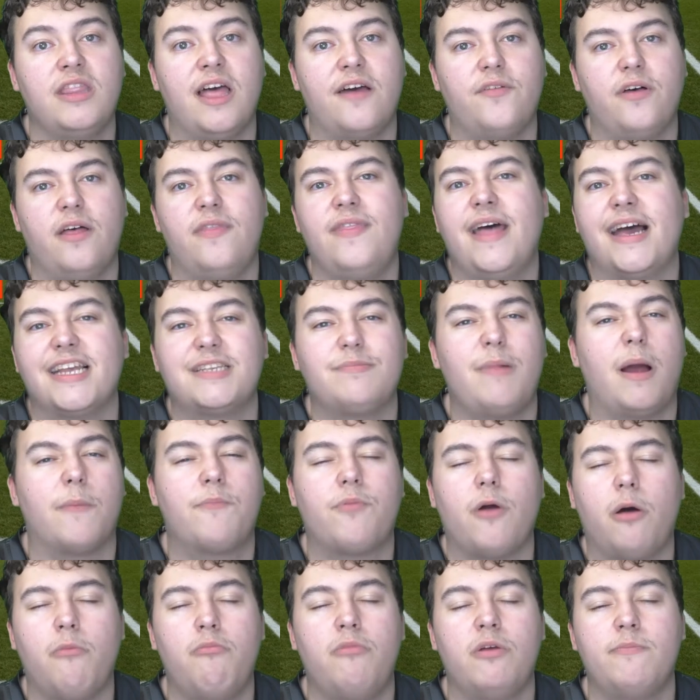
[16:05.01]
level. And that's my
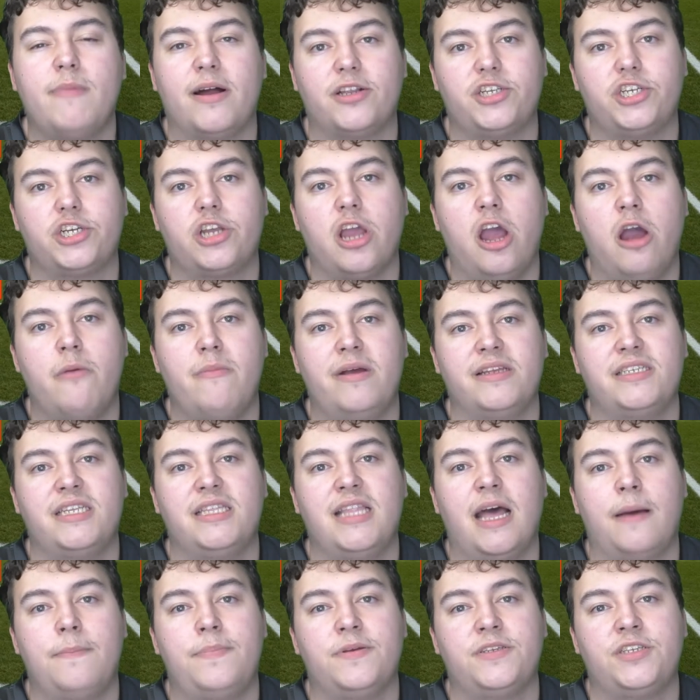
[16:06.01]
problem with Magic Gomez
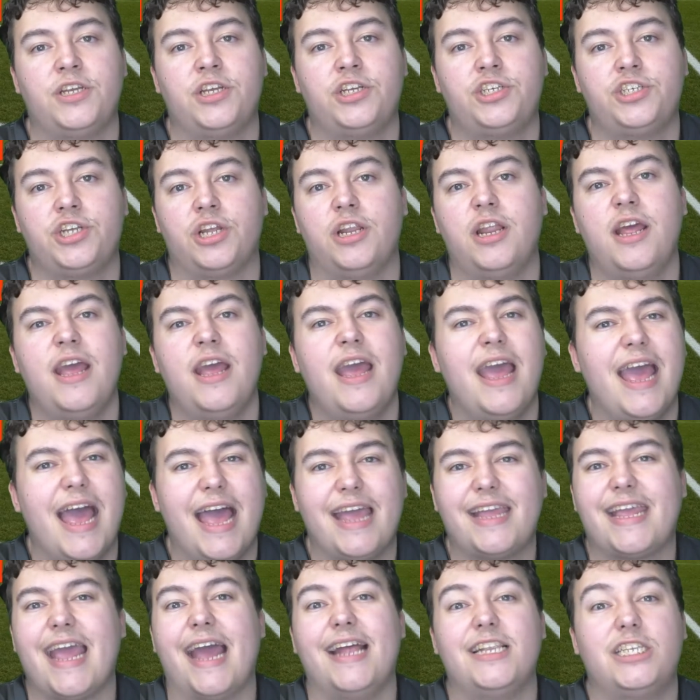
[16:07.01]
in that position.
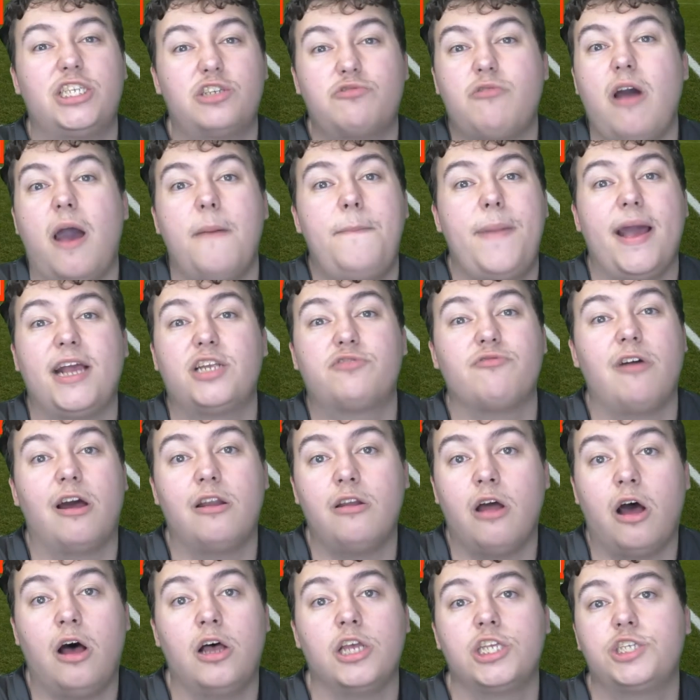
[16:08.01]
Again, square pegs,
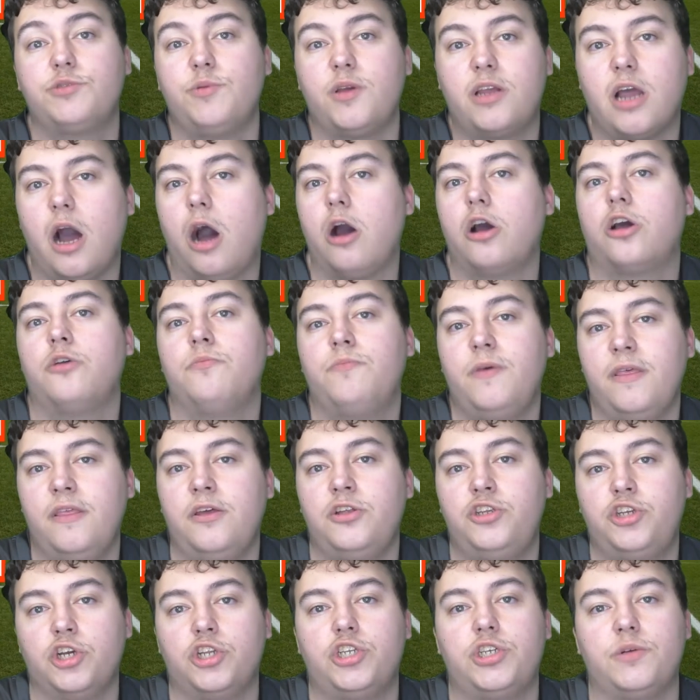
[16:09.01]
round holes, so we can't
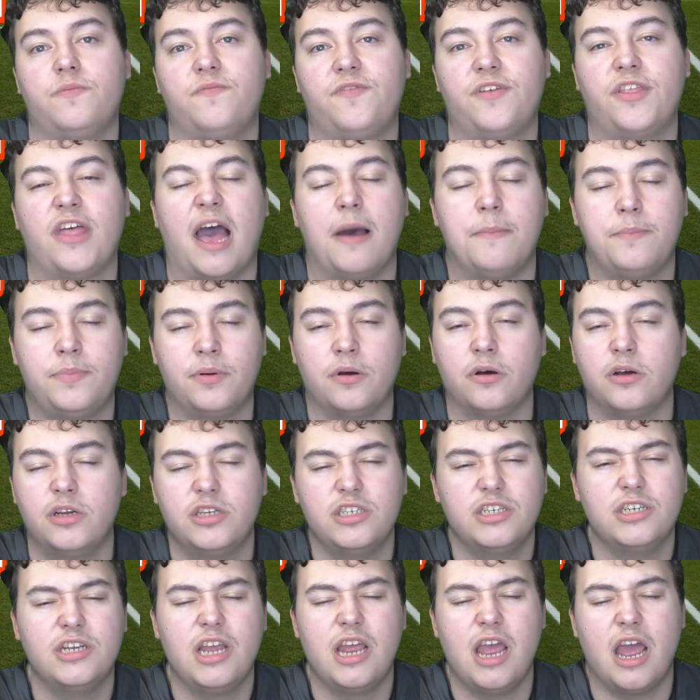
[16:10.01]
completely judge him for that. But,
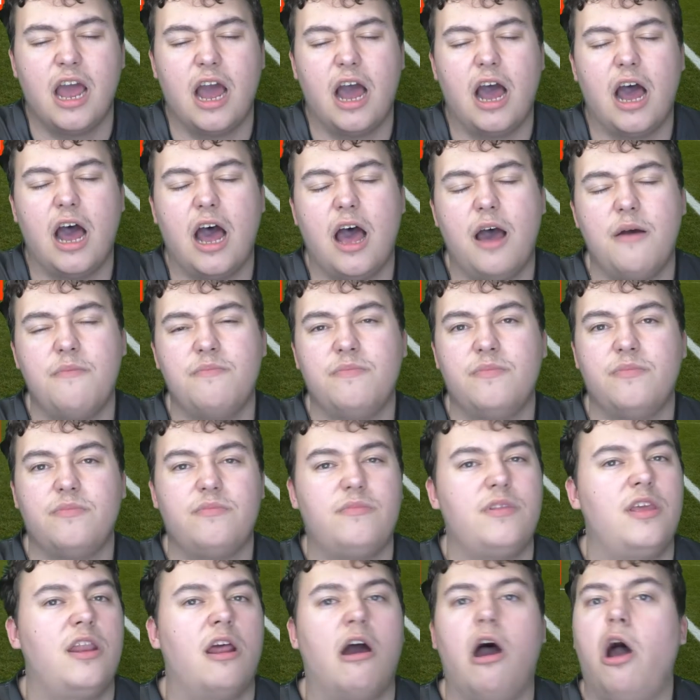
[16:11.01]

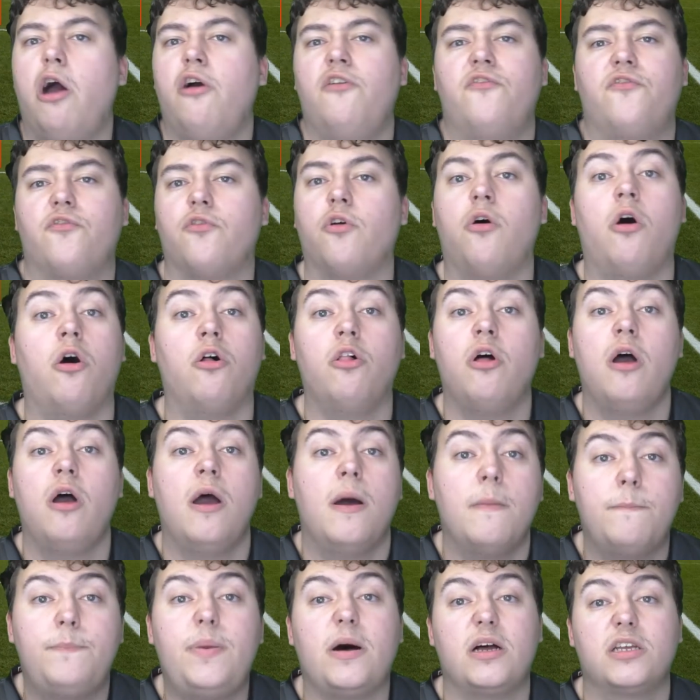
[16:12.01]
you know, overall,
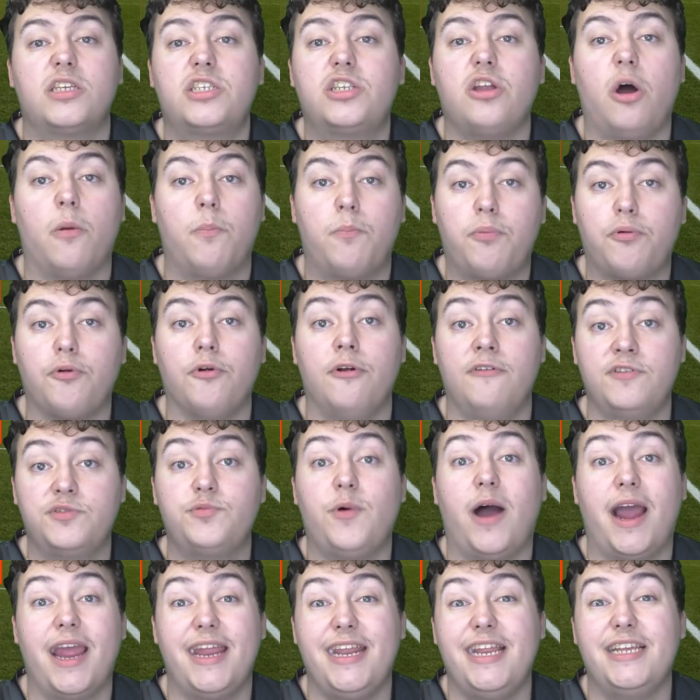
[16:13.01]
Bostock proves
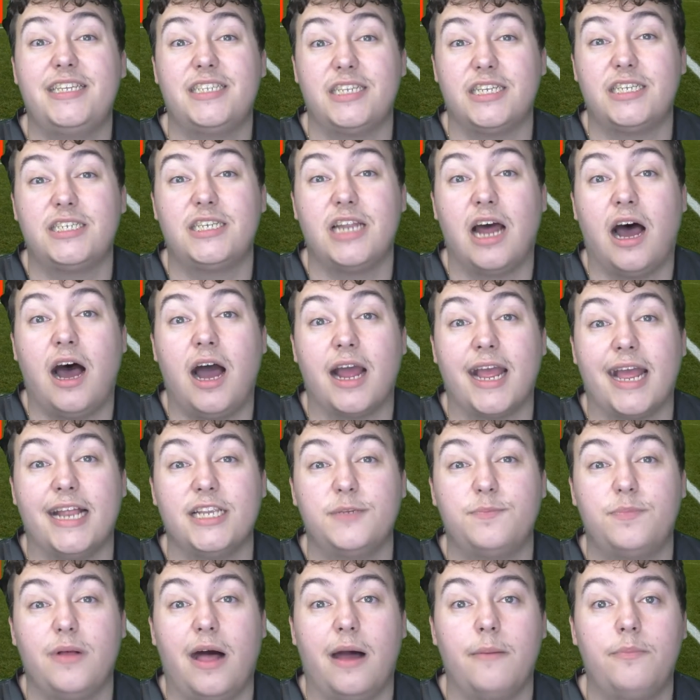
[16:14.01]
why he needs to start
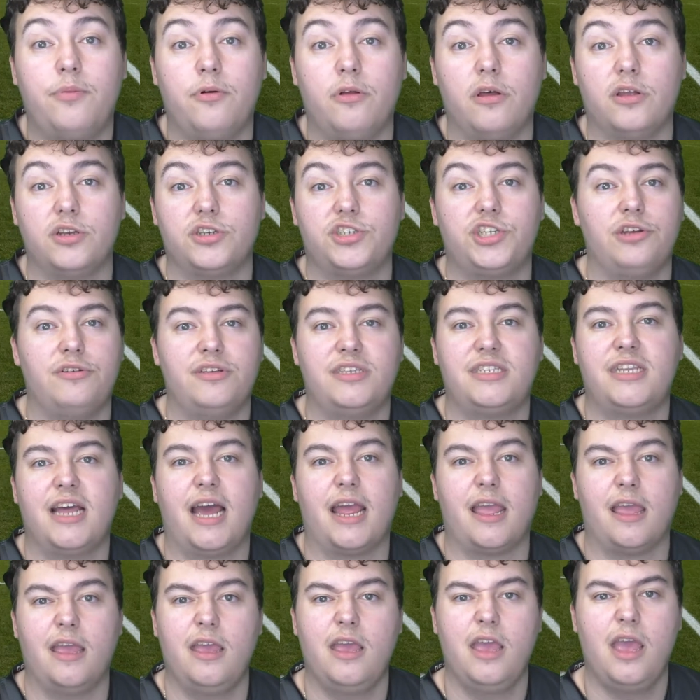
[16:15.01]
against Blackpool on
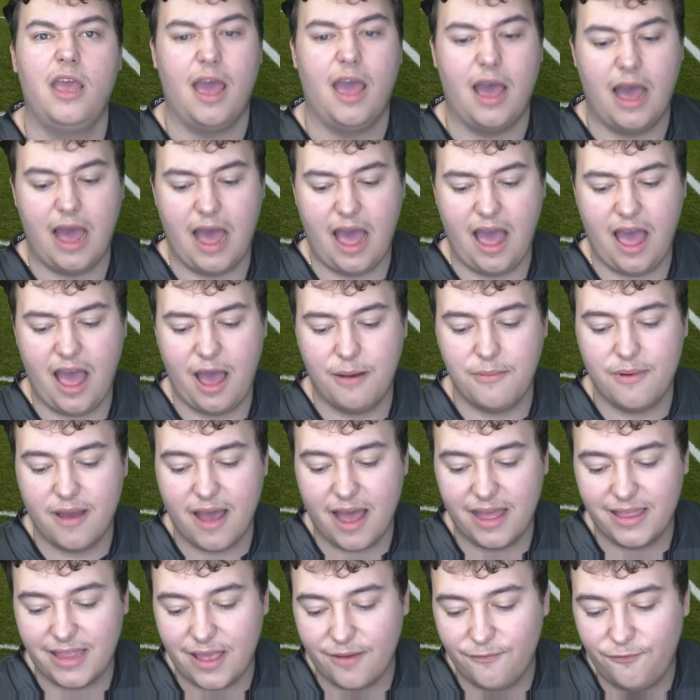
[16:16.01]
Tuesday.
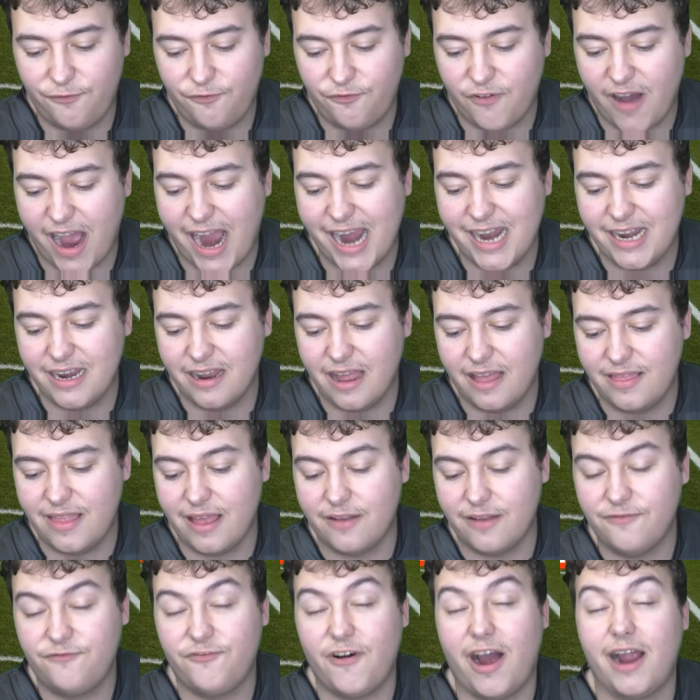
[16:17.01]
And then finally,
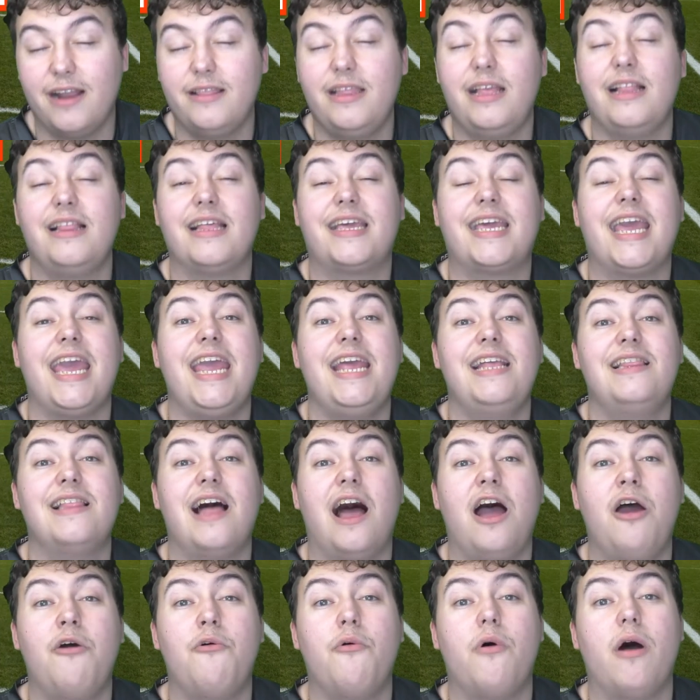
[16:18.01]

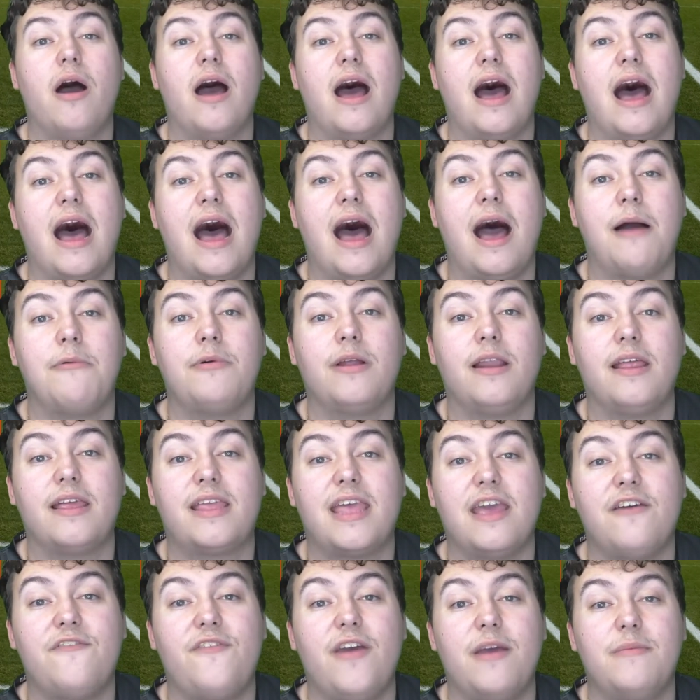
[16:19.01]
Lekilo, I'm going to
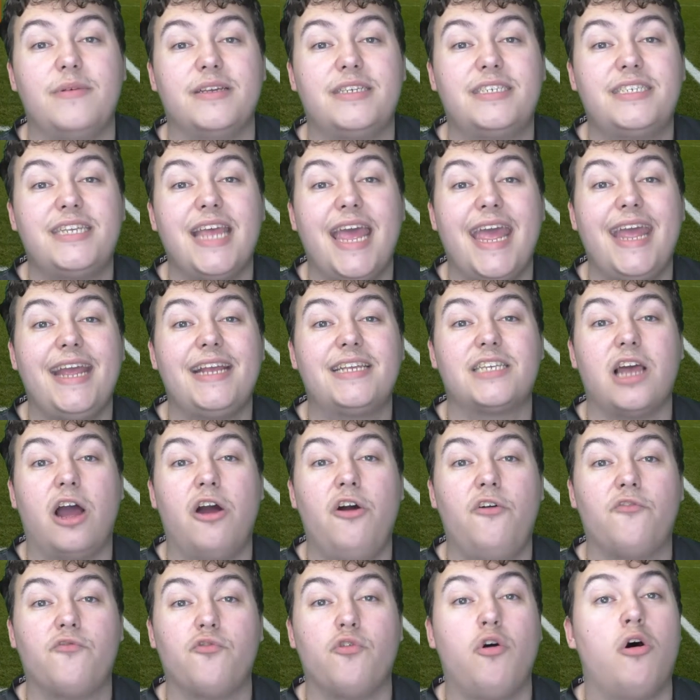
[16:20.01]
give him a 6.
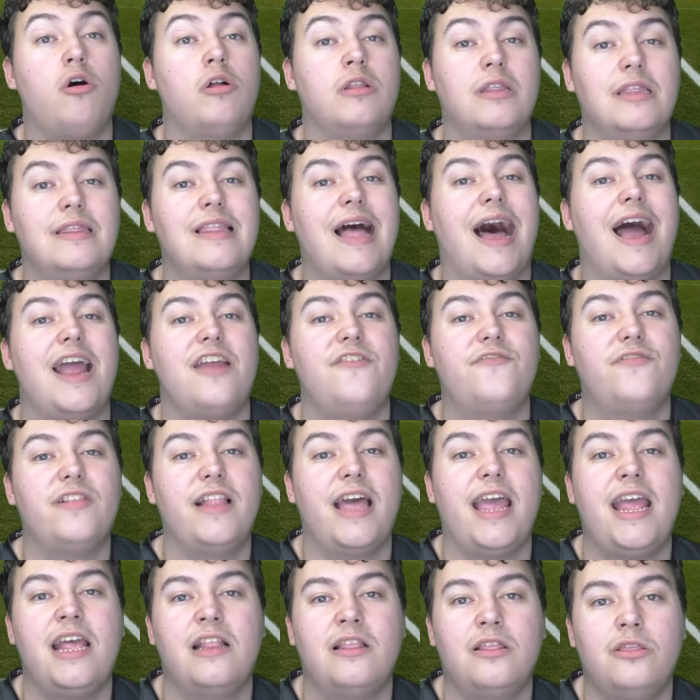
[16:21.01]
Overall,
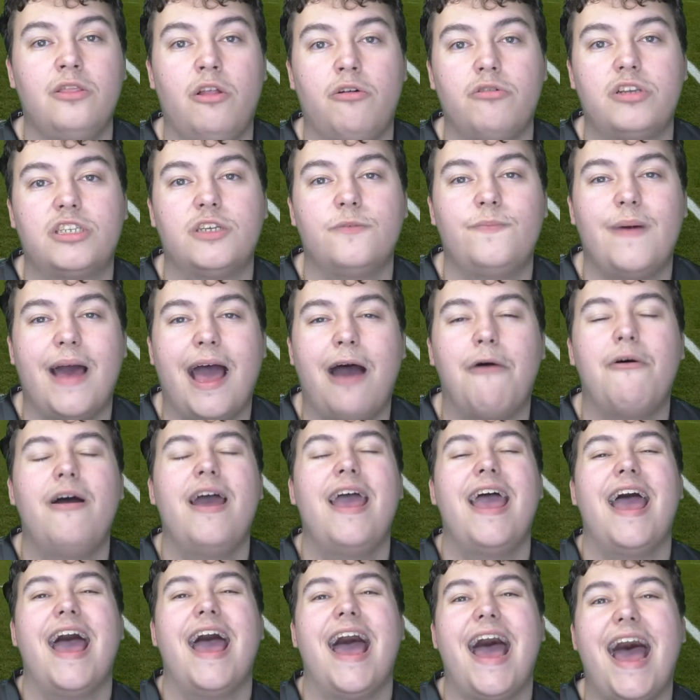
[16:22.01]
lively, looked about.
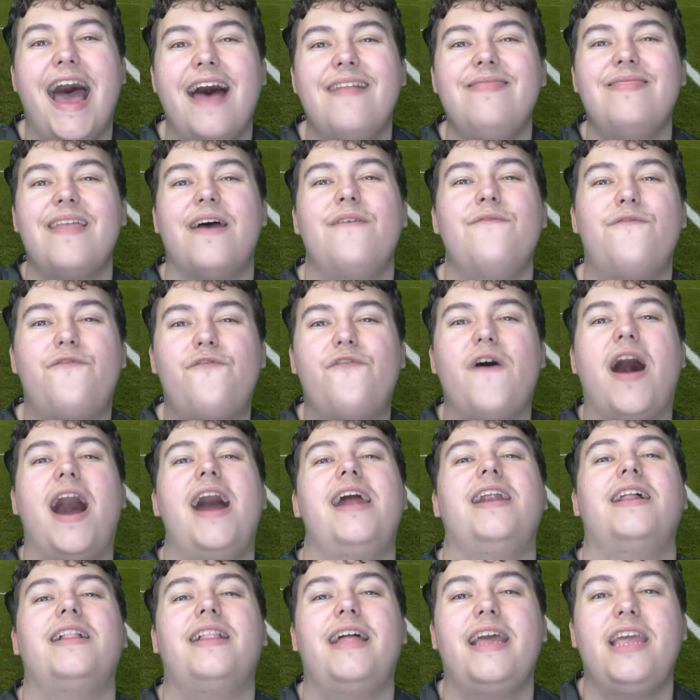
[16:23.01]
And then
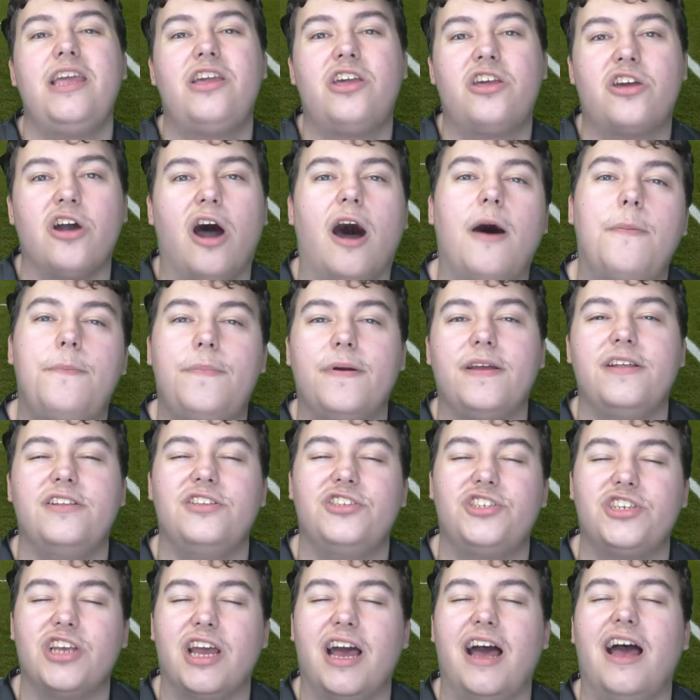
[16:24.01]
finally,
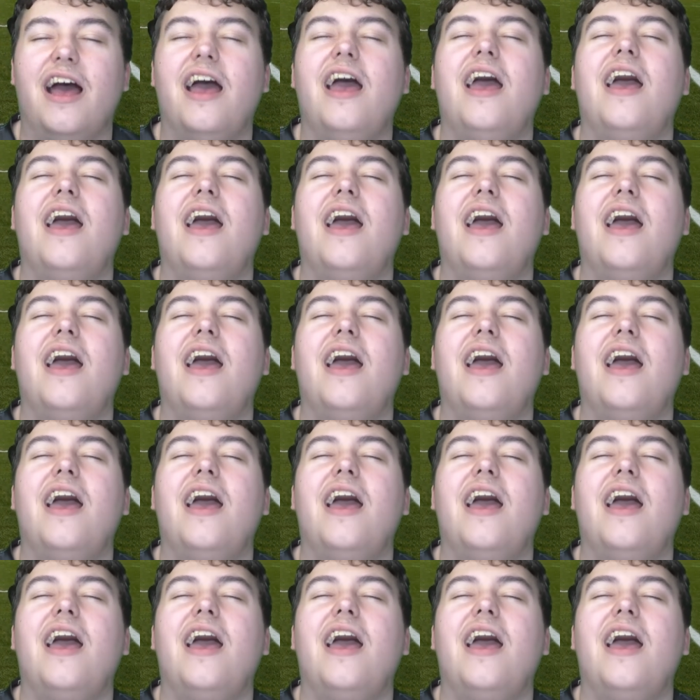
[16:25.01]
Coppinger.